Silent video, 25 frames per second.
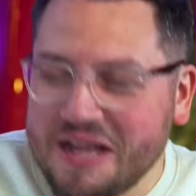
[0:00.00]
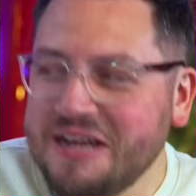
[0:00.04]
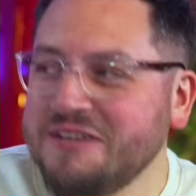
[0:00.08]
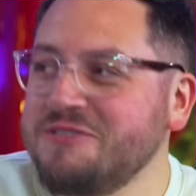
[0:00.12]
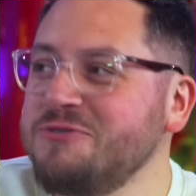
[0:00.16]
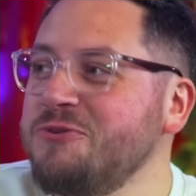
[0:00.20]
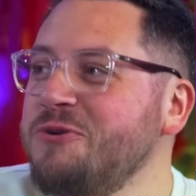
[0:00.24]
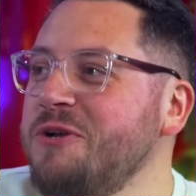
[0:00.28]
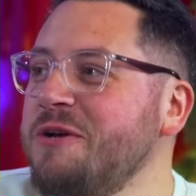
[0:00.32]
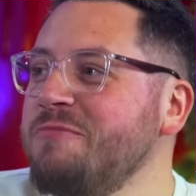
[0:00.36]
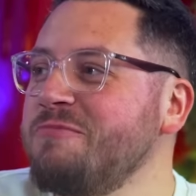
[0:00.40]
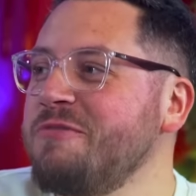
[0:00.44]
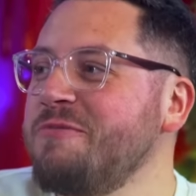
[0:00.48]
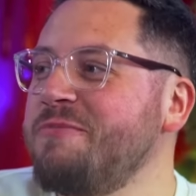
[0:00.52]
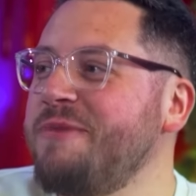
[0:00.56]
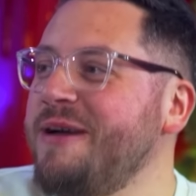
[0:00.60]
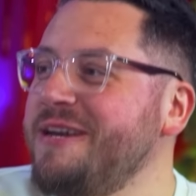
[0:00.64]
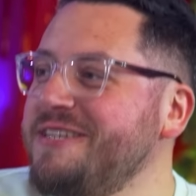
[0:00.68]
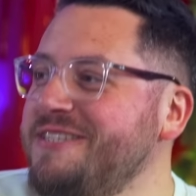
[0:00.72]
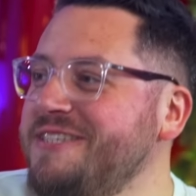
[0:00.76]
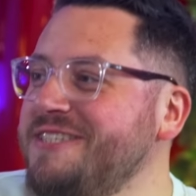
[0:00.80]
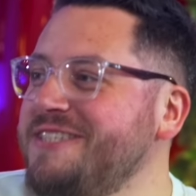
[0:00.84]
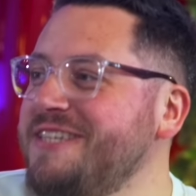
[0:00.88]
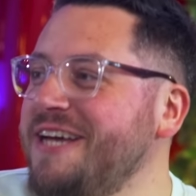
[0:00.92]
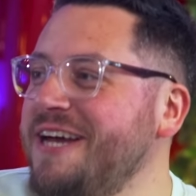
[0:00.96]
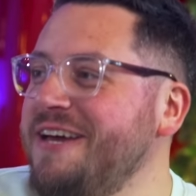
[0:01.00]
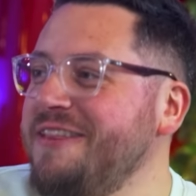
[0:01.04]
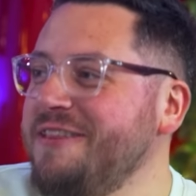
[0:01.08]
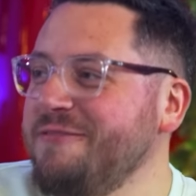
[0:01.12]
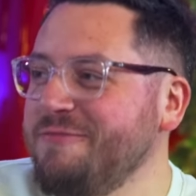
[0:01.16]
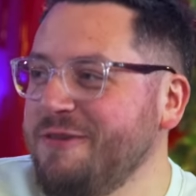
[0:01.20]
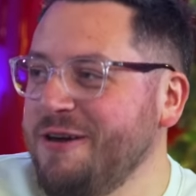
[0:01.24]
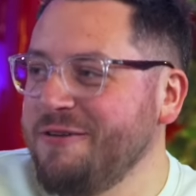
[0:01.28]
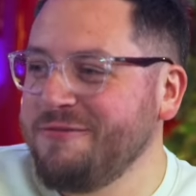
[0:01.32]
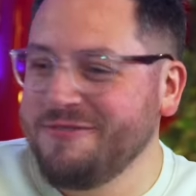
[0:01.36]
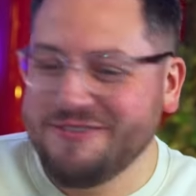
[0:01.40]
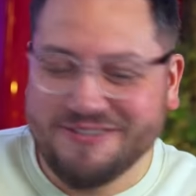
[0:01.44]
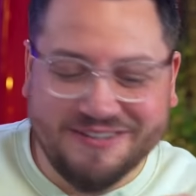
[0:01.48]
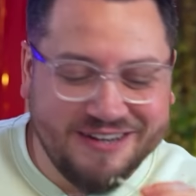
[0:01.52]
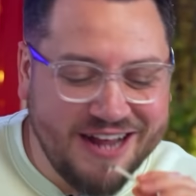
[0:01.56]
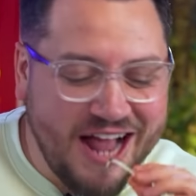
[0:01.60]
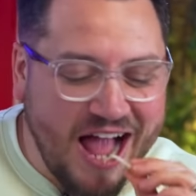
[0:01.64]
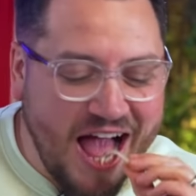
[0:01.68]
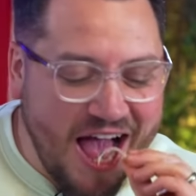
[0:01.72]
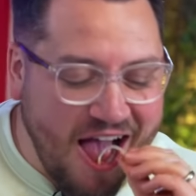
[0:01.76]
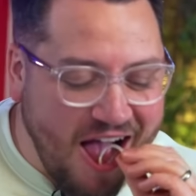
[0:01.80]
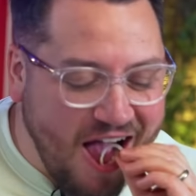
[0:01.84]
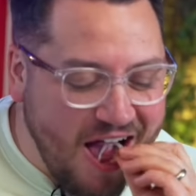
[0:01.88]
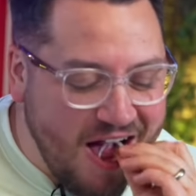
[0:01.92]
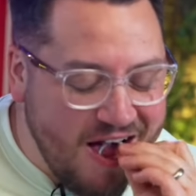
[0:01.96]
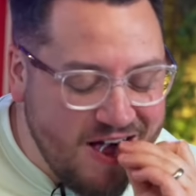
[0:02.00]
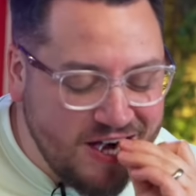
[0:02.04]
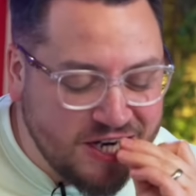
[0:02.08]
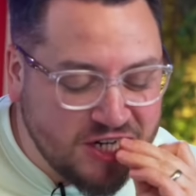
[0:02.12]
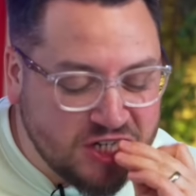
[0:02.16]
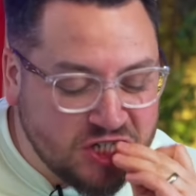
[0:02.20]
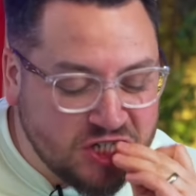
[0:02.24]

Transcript: That's all I'm prepared to say at the moment. I'm getting